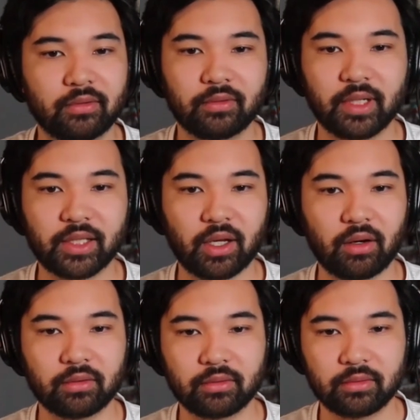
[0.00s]
let's
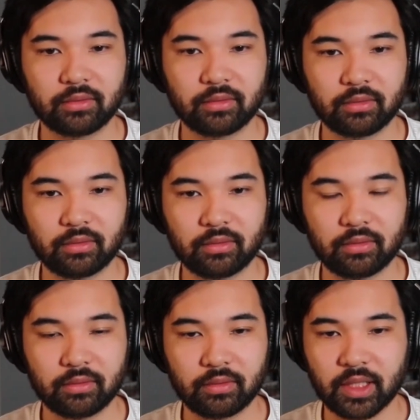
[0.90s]
go.
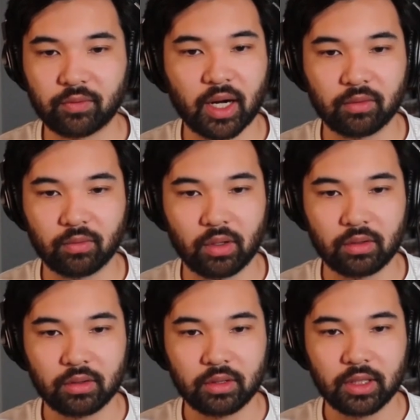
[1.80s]
Let's rock and
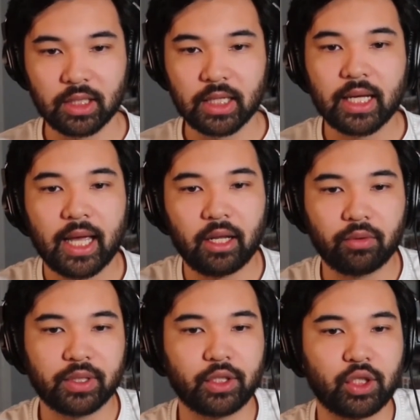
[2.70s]
roll. And it
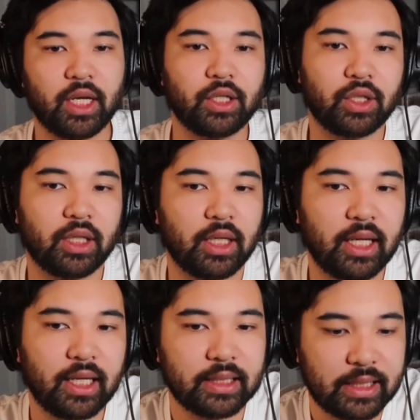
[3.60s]
was a change
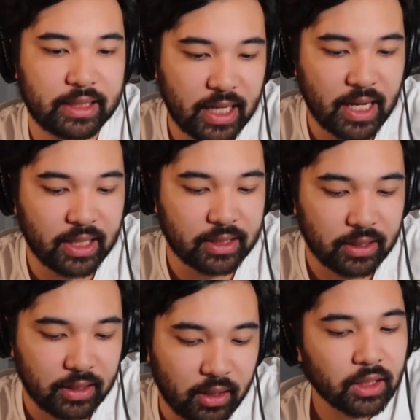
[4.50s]
in state.
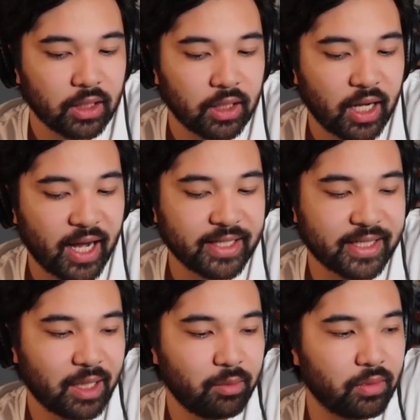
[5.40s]
I
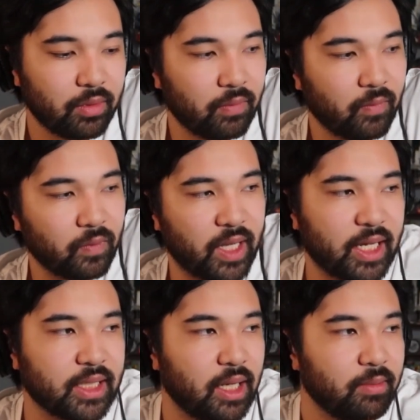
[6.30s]
said
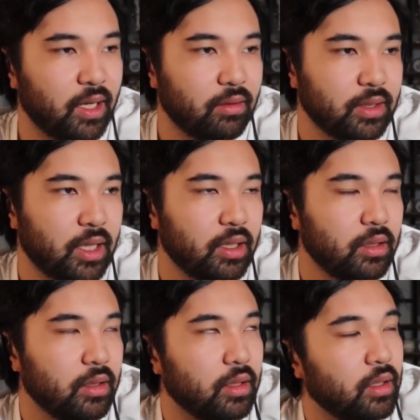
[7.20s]
last time that I was
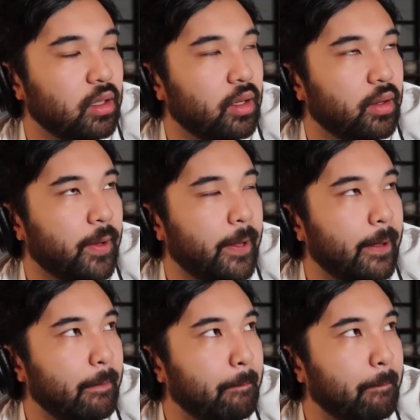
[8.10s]
on, I